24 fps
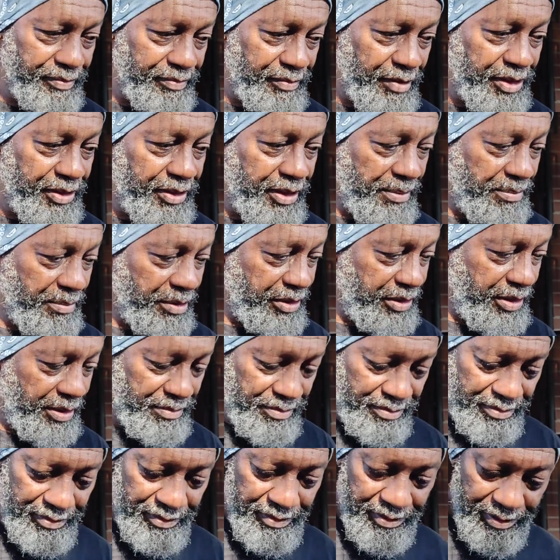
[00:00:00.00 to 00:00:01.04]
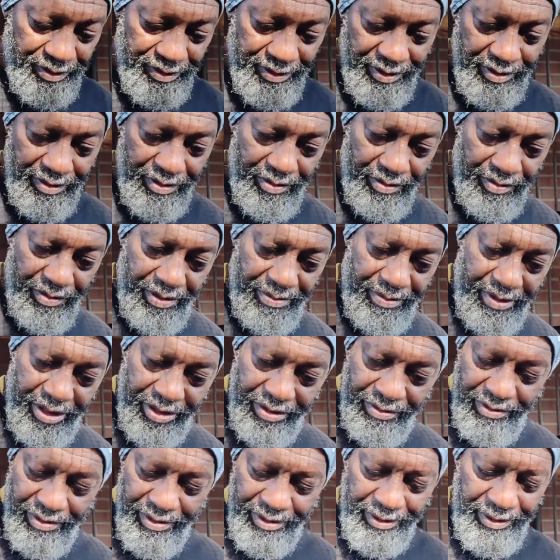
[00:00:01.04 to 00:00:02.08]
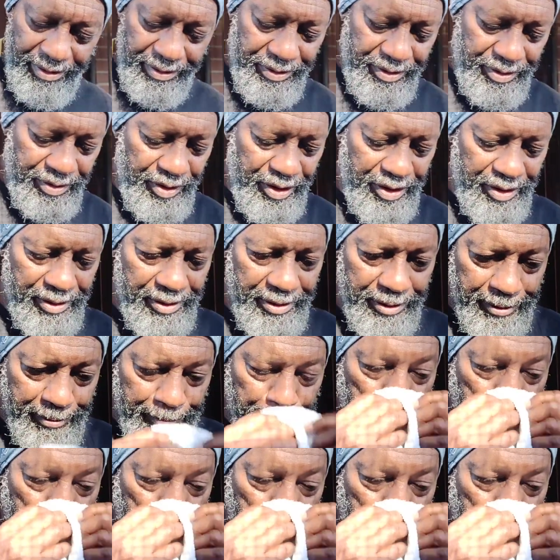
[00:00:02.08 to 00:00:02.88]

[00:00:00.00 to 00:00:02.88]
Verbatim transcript: they sent me something. Well, what am I doing? Uh,